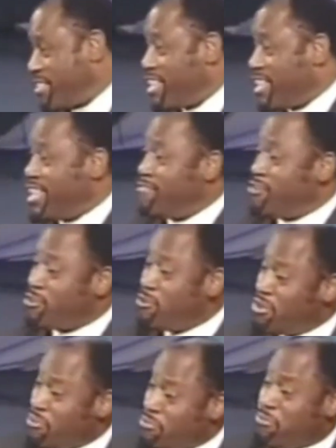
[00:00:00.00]
If you don't
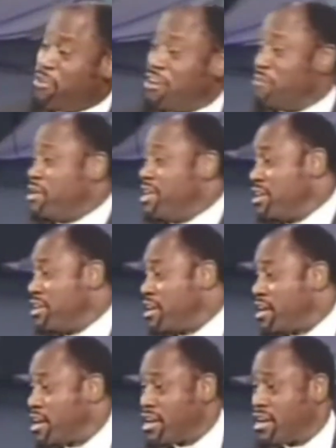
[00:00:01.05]
refer to me,
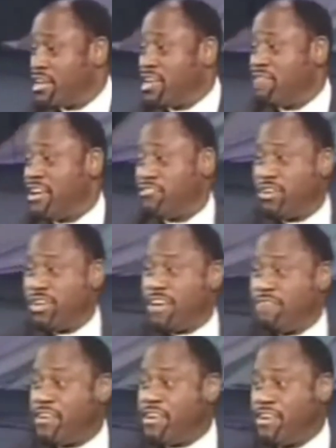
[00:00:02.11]
eventually I
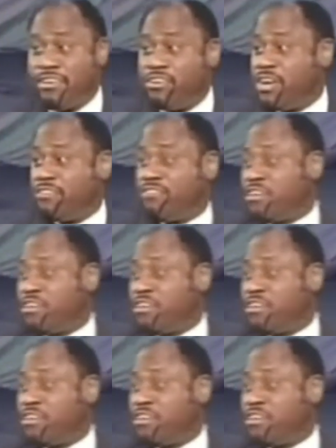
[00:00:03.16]
figure you're interested